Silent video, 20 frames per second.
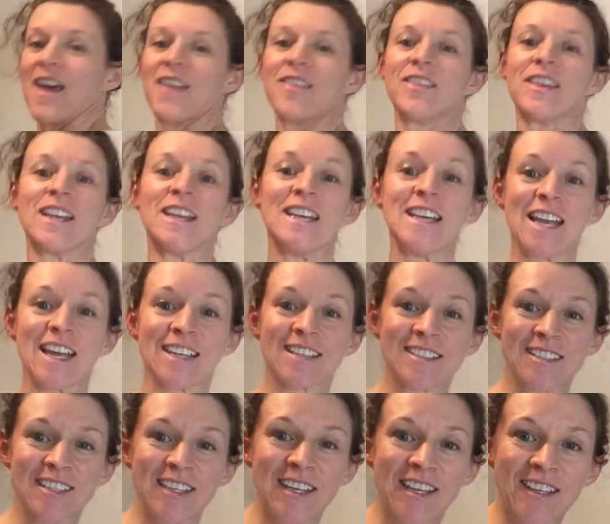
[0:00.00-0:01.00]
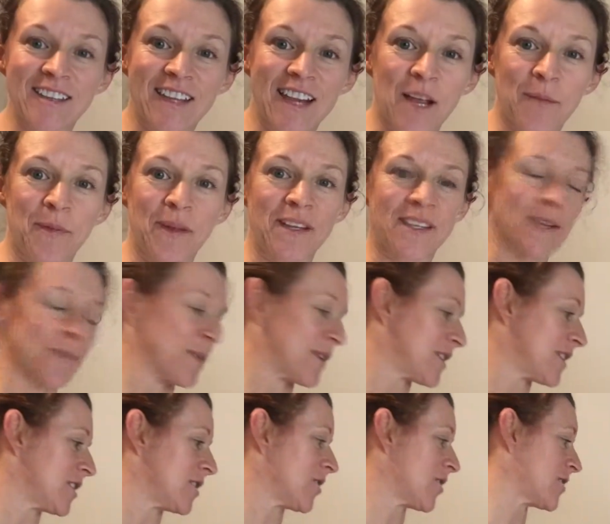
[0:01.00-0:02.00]
The next thing that I picked up
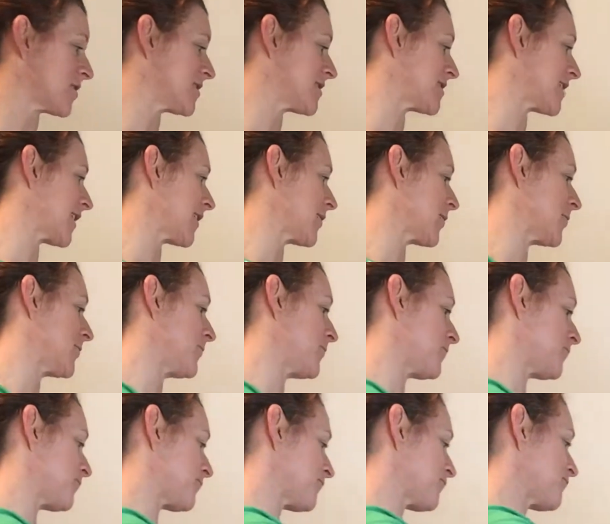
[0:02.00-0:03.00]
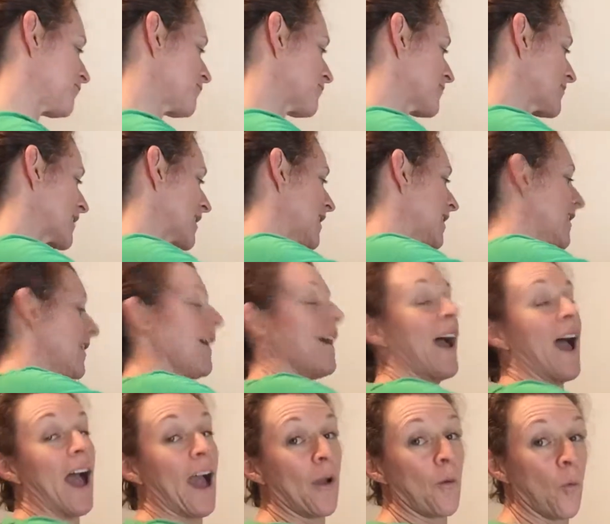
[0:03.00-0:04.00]
at the yard sale,
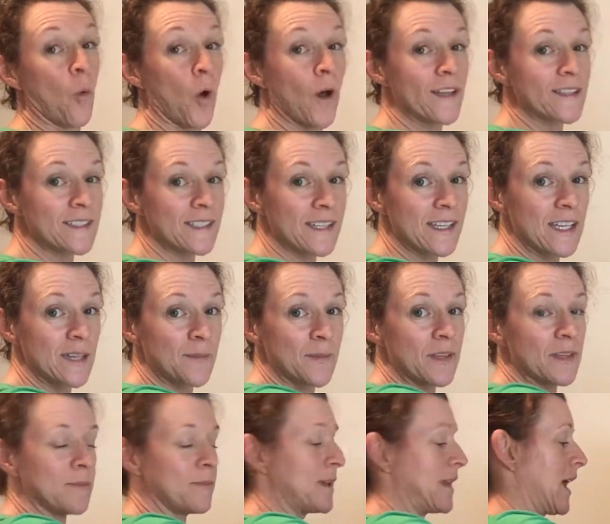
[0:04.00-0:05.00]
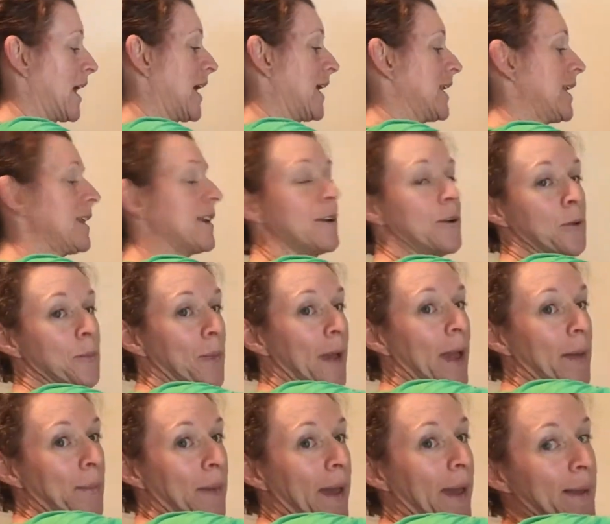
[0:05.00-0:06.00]
I want to keep it, but I need a new
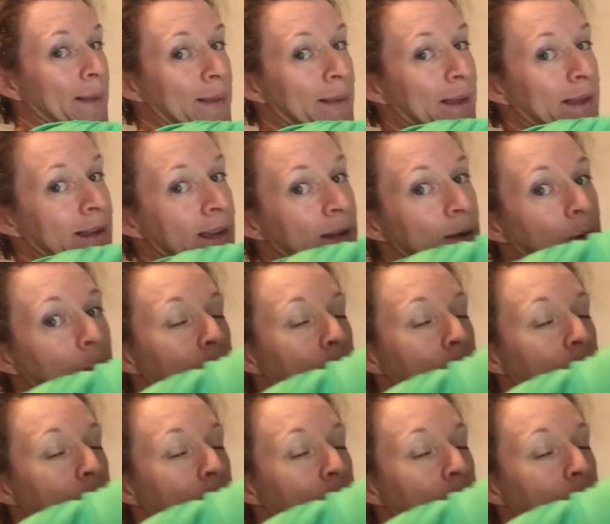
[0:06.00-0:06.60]
backpack like I need a